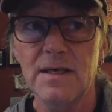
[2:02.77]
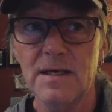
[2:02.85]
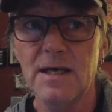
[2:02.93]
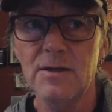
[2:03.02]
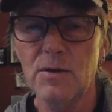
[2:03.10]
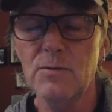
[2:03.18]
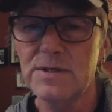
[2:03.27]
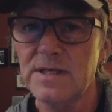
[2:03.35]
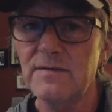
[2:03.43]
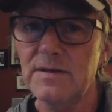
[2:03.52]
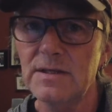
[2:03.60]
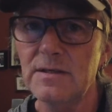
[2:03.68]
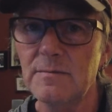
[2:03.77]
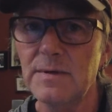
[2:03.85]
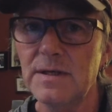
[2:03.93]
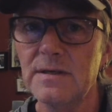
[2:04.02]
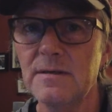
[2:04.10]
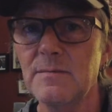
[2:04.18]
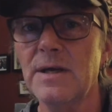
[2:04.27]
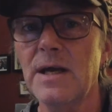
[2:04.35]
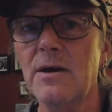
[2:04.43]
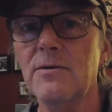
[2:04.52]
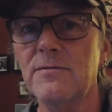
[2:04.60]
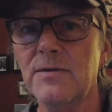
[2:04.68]
I'll always have a little bit in my
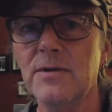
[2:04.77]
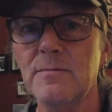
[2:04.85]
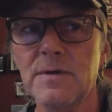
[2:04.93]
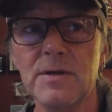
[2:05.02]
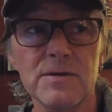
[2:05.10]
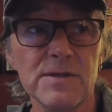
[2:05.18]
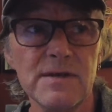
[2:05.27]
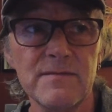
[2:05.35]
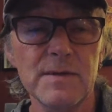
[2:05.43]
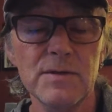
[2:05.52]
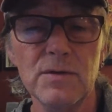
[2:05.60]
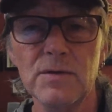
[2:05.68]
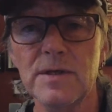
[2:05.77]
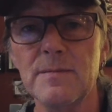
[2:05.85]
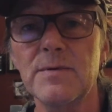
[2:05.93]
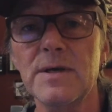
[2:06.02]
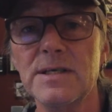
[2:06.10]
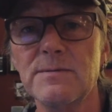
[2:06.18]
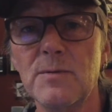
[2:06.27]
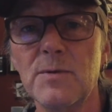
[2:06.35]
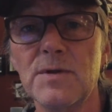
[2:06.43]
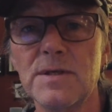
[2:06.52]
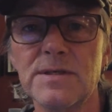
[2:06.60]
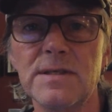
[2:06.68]
heart for them, because I've been totally impressed with what
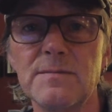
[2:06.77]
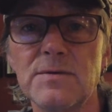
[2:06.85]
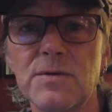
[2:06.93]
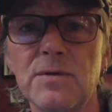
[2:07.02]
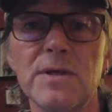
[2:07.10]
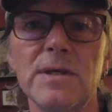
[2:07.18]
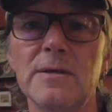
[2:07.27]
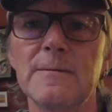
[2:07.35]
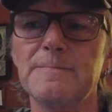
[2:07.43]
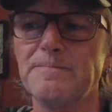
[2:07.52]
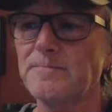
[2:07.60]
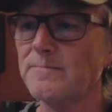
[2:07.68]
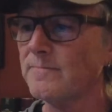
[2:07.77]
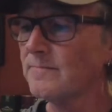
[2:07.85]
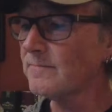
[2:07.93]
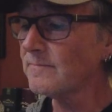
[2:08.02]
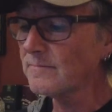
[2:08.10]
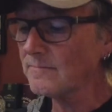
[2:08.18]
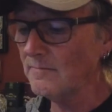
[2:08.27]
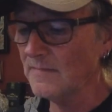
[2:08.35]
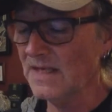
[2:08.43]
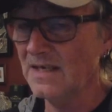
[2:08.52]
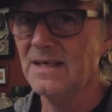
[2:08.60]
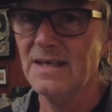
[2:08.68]
this team's doing here.
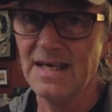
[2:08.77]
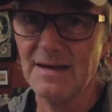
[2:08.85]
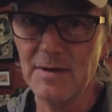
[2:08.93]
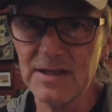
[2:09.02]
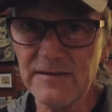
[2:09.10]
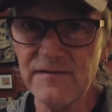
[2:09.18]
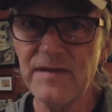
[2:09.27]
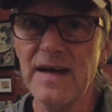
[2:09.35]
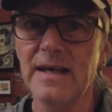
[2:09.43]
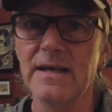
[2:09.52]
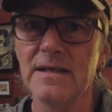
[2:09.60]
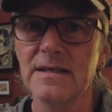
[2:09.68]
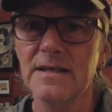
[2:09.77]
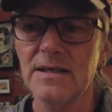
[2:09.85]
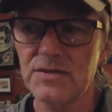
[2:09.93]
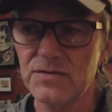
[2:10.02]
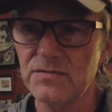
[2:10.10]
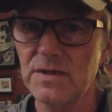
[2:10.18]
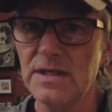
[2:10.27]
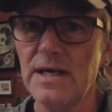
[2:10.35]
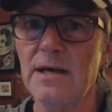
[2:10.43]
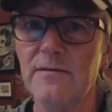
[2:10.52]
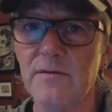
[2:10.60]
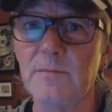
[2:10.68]
And I'm a Leaf fan. It's really
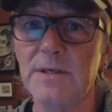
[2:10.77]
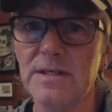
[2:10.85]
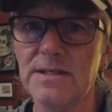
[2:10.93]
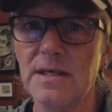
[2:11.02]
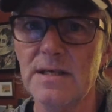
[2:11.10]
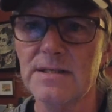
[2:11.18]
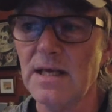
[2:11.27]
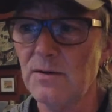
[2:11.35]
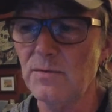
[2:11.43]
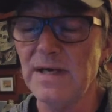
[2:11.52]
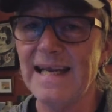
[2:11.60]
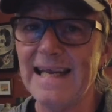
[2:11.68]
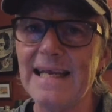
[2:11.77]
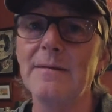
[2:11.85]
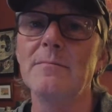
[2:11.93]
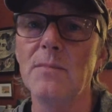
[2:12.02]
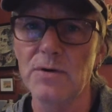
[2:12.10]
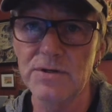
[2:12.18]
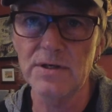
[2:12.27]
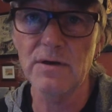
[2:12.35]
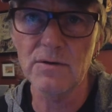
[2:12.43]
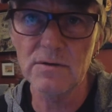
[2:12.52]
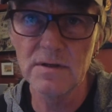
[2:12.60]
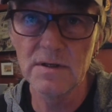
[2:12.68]
hard for me to say this. I don't hate
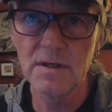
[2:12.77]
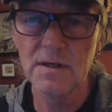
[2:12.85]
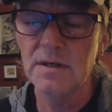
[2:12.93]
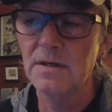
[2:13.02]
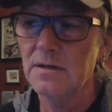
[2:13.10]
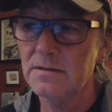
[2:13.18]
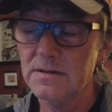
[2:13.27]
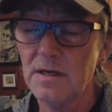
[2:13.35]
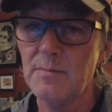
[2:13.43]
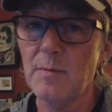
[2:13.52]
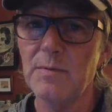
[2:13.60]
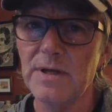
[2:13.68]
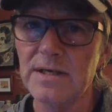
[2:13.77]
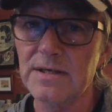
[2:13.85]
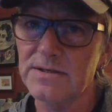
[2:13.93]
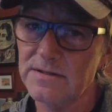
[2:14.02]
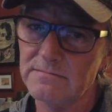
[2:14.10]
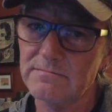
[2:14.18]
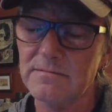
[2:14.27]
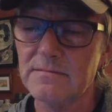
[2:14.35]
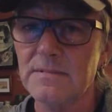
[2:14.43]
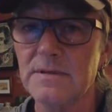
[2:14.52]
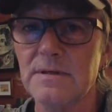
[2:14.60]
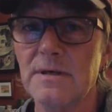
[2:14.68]
Montreal. There's a couple of players
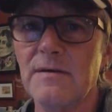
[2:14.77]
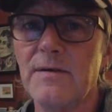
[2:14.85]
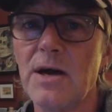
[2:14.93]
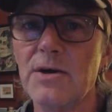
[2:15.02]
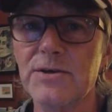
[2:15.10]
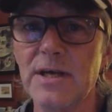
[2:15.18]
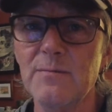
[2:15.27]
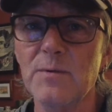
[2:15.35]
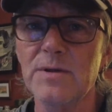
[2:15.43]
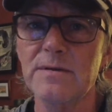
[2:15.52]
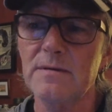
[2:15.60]
I have a hard time with.